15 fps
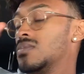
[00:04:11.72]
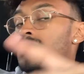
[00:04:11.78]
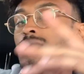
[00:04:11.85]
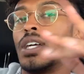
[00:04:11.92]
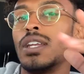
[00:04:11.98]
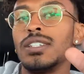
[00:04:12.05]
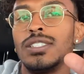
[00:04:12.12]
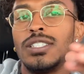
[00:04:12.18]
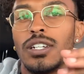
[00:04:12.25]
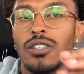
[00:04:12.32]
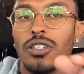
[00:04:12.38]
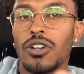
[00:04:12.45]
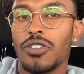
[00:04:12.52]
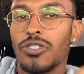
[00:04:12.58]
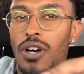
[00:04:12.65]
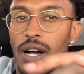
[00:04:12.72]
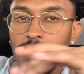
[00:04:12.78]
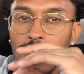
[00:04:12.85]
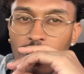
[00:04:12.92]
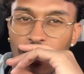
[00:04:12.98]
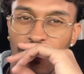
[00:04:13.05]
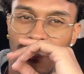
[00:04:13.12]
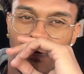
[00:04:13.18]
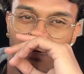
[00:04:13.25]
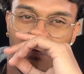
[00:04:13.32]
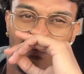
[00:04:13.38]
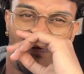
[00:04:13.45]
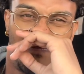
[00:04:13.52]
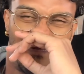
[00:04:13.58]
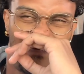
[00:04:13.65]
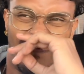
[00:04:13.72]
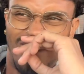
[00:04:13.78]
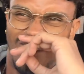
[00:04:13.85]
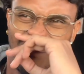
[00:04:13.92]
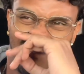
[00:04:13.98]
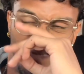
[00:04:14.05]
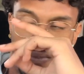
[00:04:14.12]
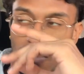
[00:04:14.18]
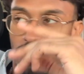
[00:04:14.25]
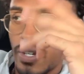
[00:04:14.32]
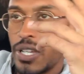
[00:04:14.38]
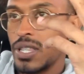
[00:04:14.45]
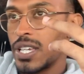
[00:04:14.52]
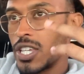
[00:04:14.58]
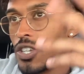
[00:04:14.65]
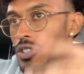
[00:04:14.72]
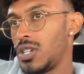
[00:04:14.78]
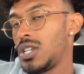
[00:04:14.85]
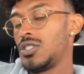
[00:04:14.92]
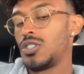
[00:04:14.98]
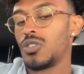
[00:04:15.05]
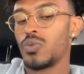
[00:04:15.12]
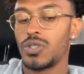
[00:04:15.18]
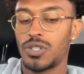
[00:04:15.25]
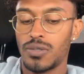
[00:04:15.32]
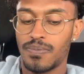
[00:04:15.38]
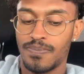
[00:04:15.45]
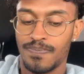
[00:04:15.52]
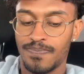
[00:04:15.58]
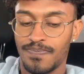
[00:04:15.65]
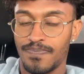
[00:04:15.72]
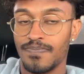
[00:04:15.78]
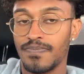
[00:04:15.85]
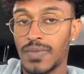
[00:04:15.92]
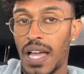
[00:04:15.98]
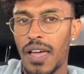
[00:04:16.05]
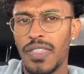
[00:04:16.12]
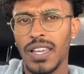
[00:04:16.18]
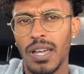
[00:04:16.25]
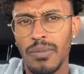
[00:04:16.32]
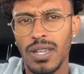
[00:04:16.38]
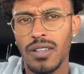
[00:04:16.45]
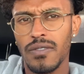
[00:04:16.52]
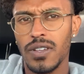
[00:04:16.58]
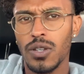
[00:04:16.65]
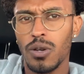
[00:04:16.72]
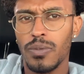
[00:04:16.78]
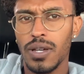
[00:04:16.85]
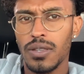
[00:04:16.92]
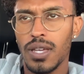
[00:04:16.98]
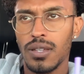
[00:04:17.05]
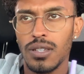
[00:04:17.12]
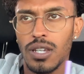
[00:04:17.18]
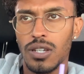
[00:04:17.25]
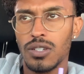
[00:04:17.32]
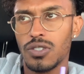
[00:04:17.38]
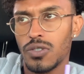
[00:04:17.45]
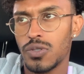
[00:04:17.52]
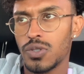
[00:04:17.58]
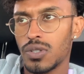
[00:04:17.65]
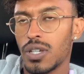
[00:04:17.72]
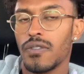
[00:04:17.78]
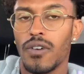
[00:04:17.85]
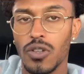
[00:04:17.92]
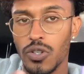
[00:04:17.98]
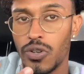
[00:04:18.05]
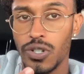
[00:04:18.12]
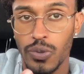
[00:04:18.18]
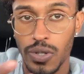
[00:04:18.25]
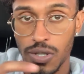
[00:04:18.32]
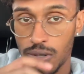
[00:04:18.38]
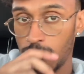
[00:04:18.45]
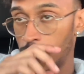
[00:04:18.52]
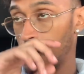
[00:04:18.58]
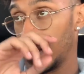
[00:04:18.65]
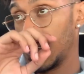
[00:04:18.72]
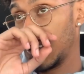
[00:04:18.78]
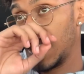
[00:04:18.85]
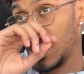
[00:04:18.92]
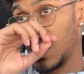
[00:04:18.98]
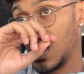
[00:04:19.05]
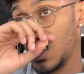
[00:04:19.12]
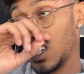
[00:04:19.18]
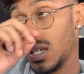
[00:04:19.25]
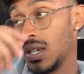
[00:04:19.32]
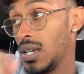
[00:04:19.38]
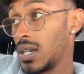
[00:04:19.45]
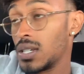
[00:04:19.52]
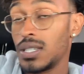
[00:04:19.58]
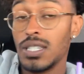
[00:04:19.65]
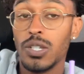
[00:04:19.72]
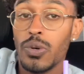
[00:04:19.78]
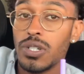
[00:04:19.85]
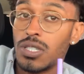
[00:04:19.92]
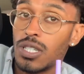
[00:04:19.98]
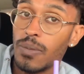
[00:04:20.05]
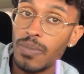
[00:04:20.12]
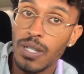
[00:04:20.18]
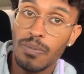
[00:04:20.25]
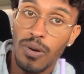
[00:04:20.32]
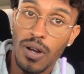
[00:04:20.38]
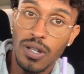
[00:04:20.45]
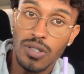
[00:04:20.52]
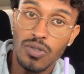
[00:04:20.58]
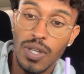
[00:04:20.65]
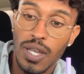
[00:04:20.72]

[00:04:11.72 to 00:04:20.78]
Not necessarily your thoughts, but in like your intuition. I think I made a video about that. Your intuition, like follow your intuition, because intuition is a big part.